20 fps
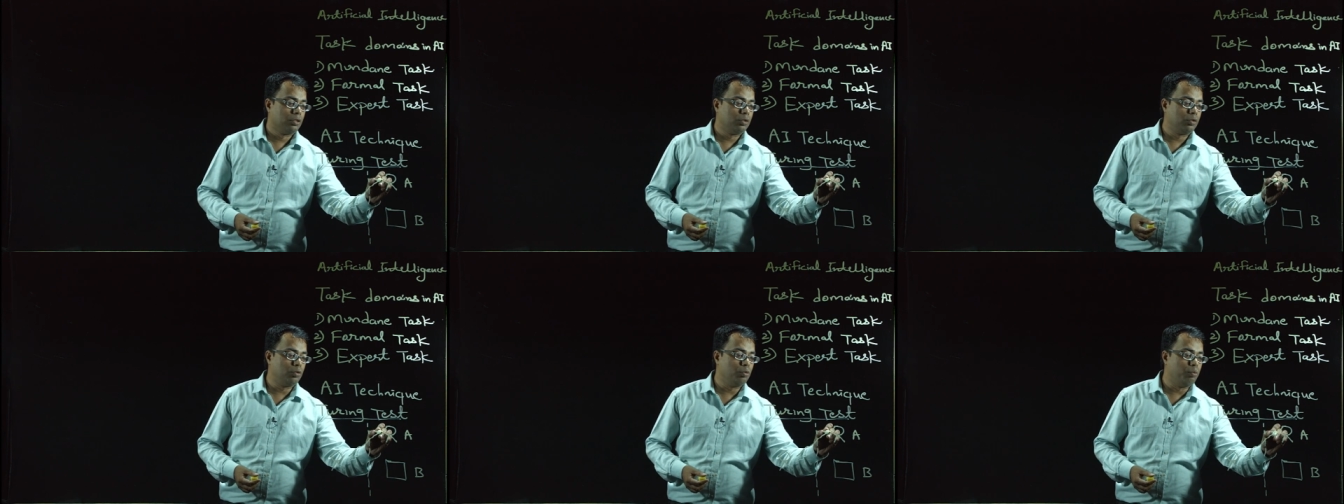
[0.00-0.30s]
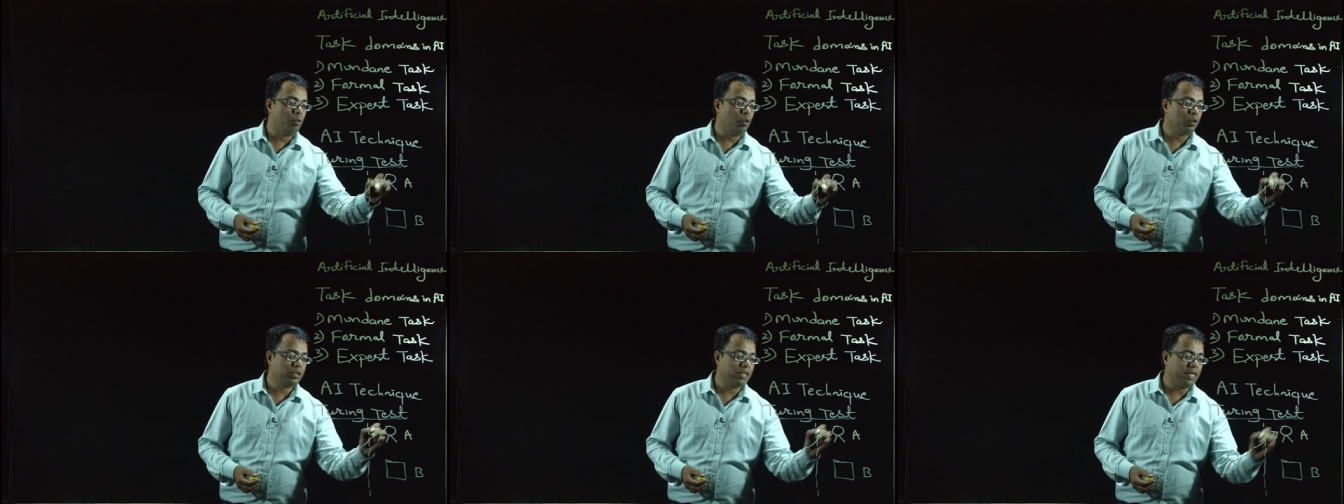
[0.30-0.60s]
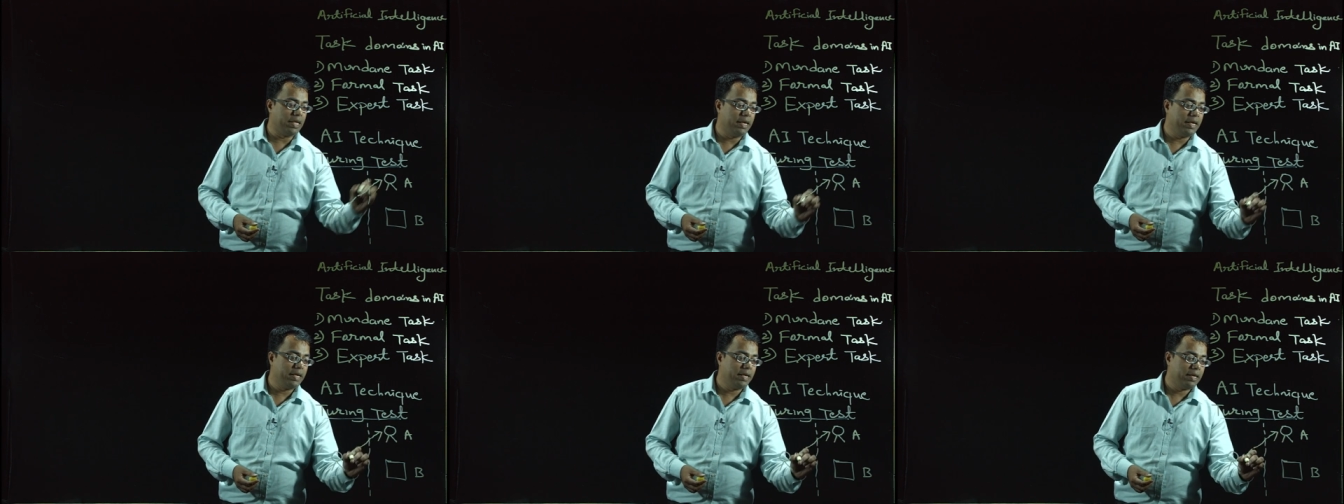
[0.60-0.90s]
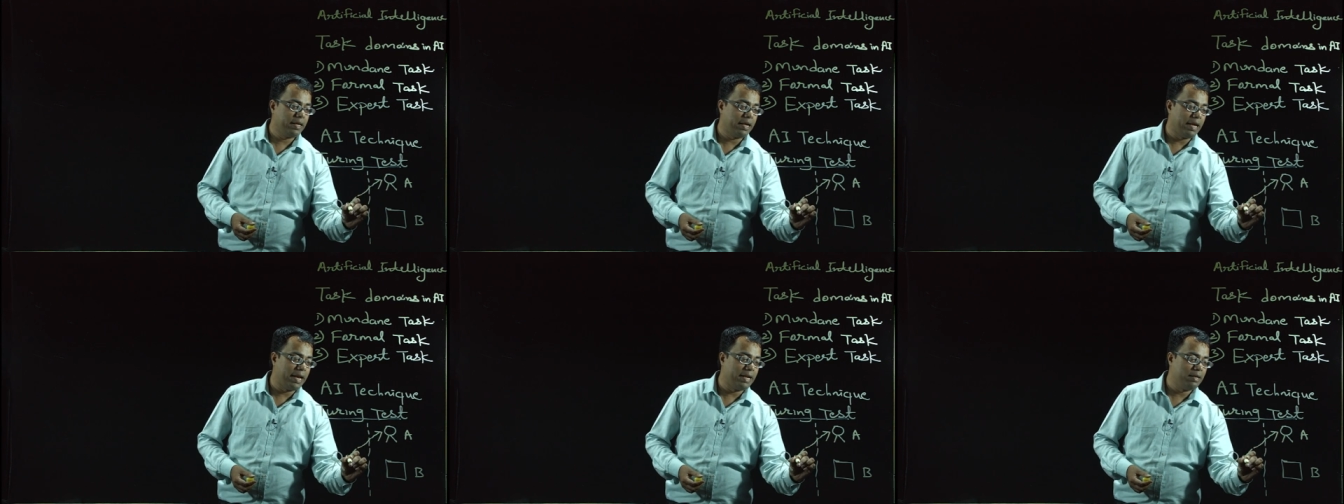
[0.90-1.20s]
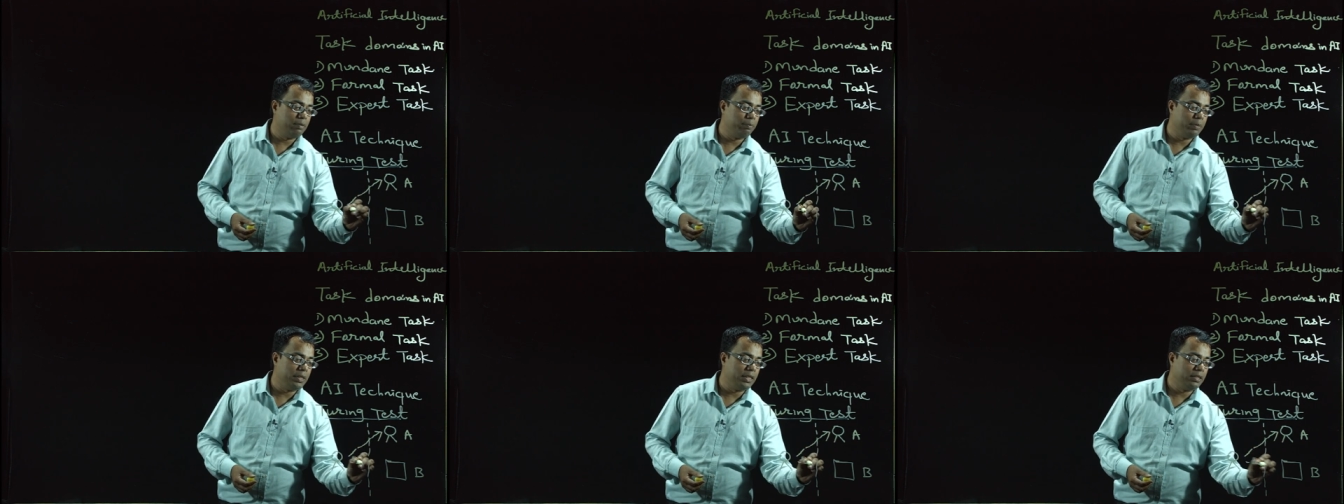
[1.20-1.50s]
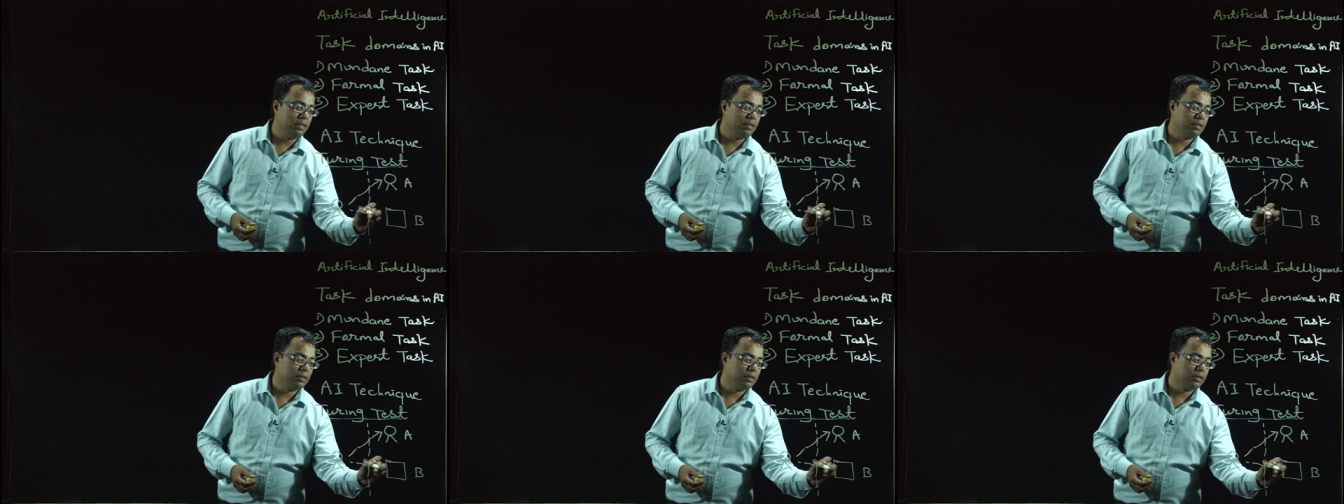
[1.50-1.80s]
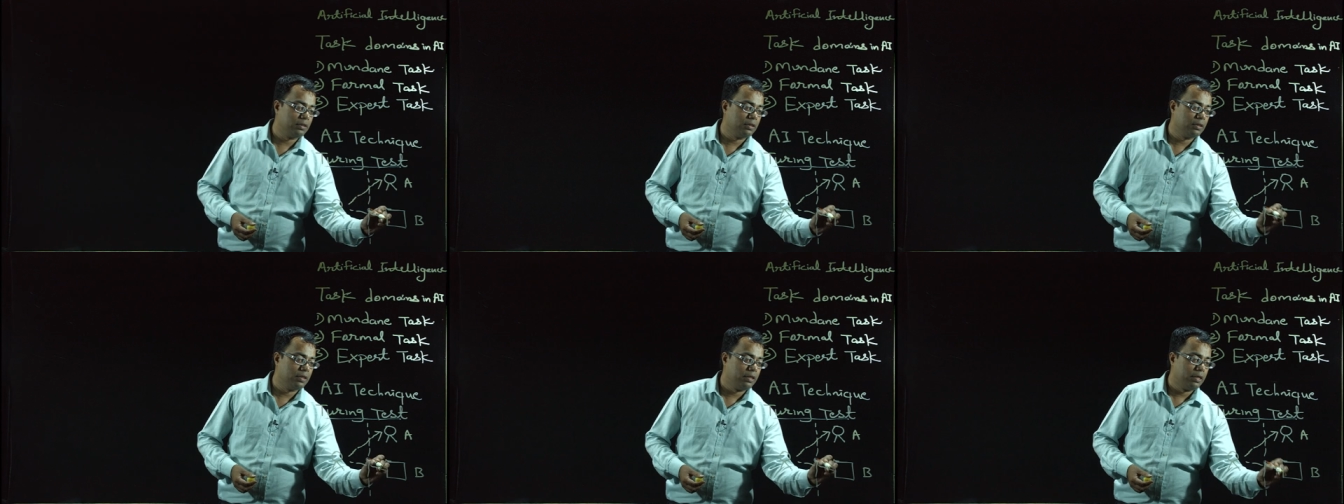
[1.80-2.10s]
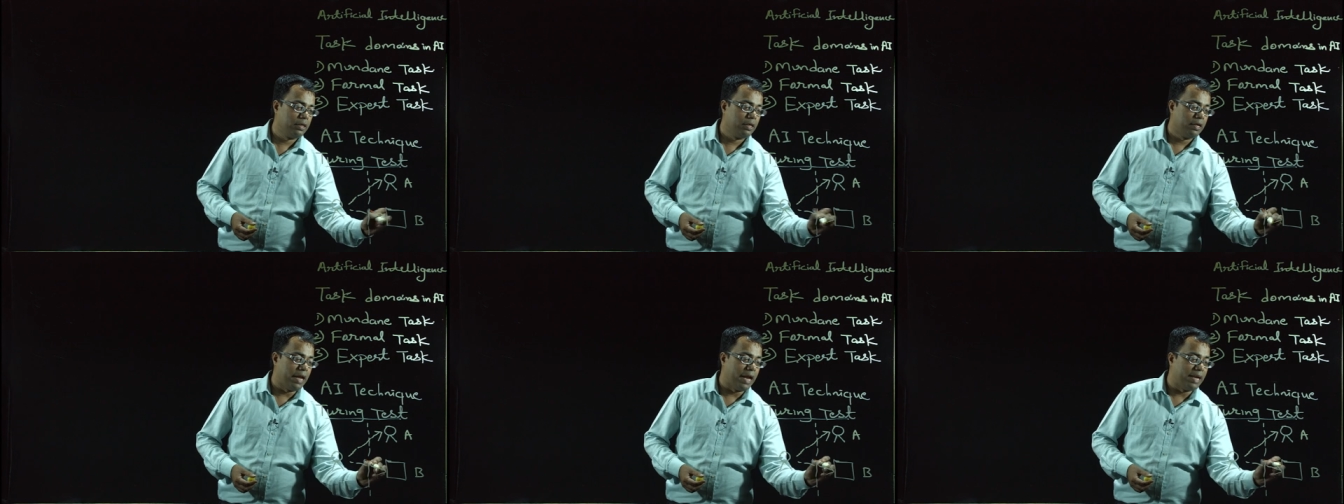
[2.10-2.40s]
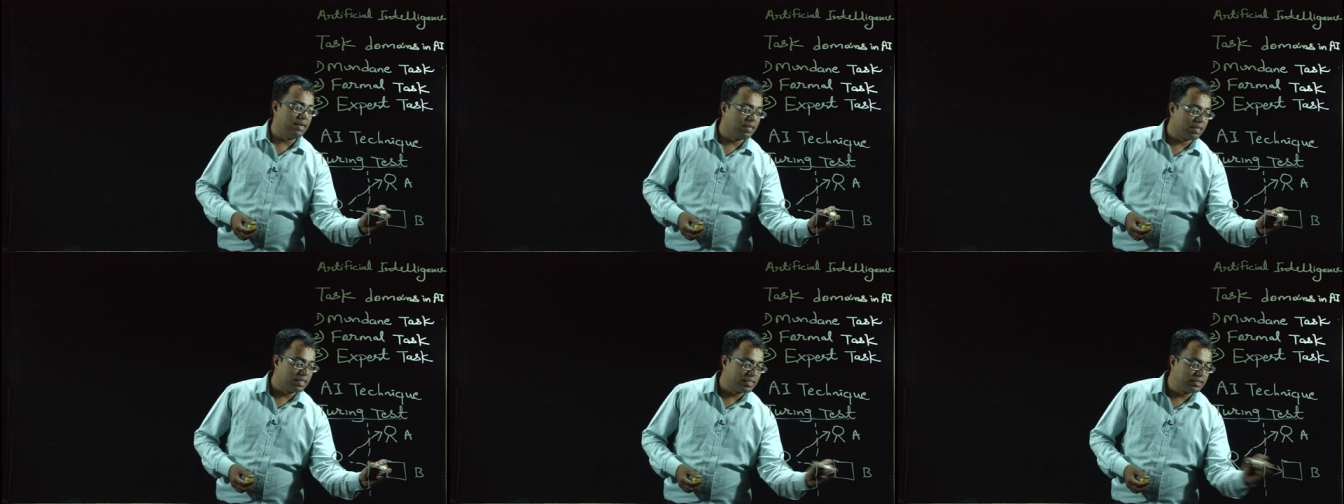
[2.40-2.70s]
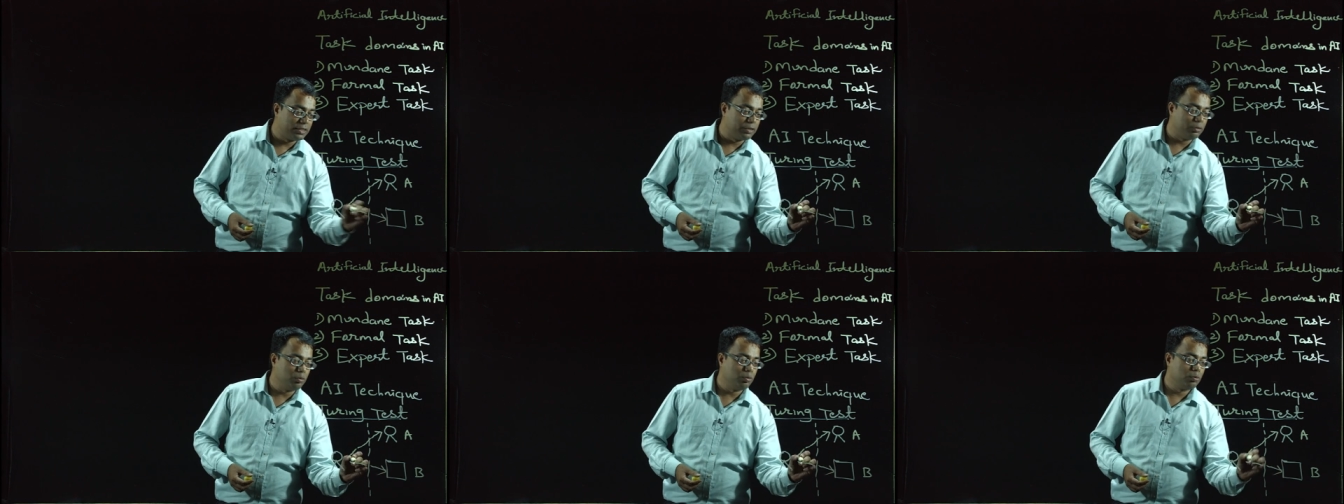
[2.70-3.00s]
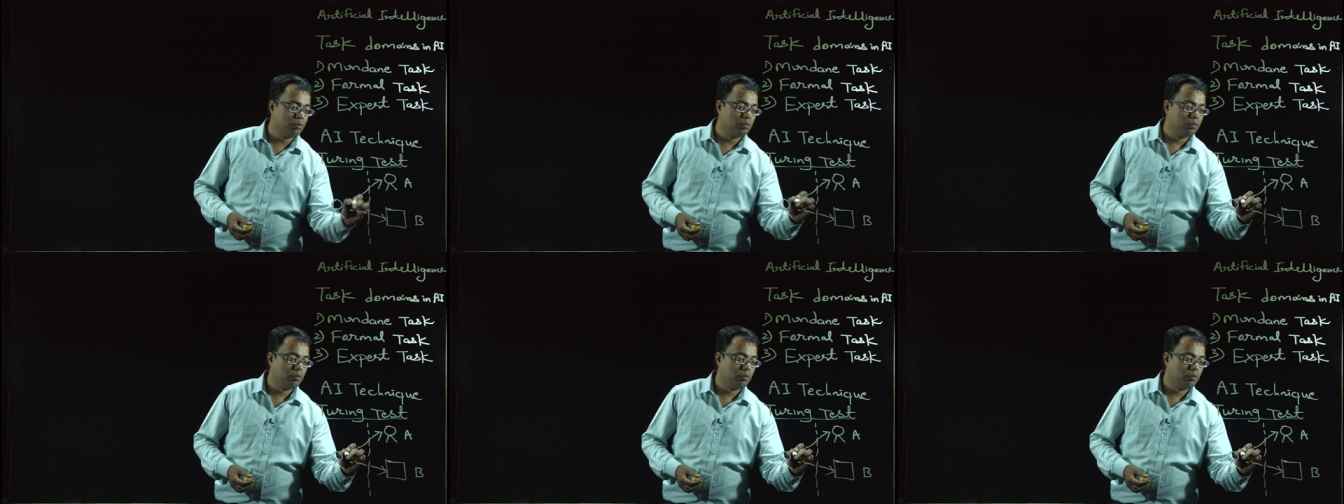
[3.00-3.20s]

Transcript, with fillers: to both A and B and receive